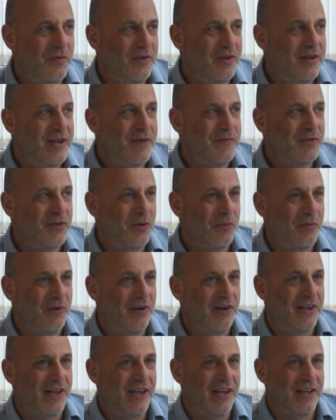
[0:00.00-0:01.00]
you never stop
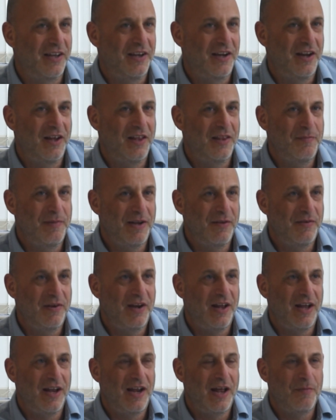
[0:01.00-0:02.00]
working. In the middle of the
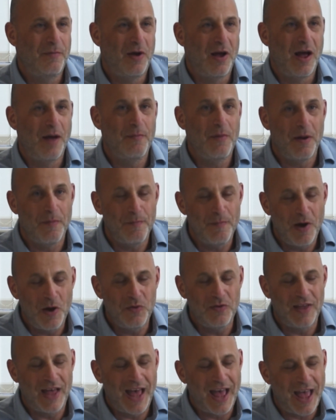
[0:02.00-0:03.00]
night,
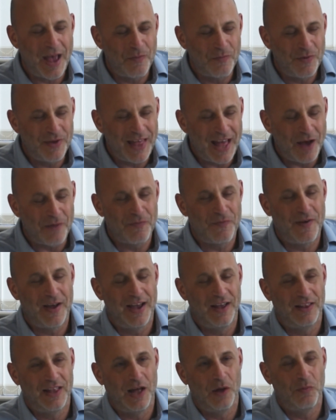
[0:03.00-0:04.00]
without
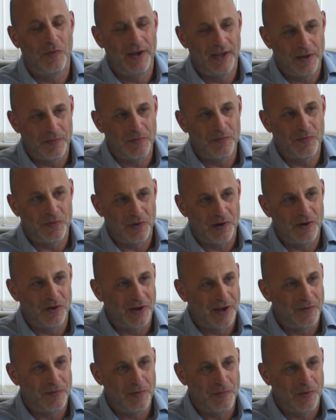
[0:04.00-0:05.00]
fail, I'll wake up at 4
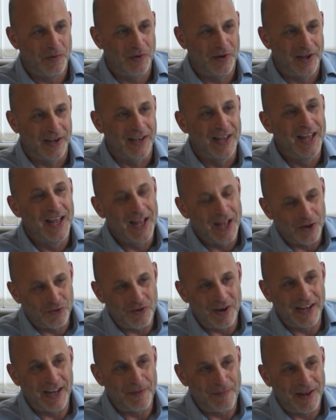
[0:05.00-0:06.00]
o'clock every morning. I'll
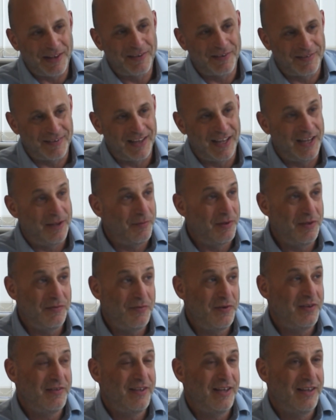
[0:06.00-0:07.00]
try and go back to sleep. And the
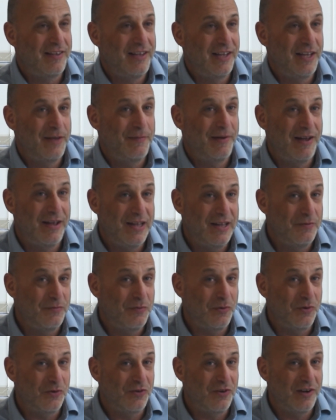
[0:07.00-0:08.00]
first thing I think about,
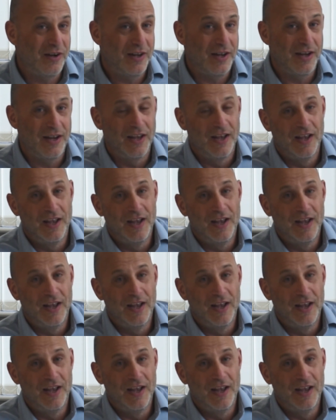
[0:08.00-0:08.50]
unfortunately,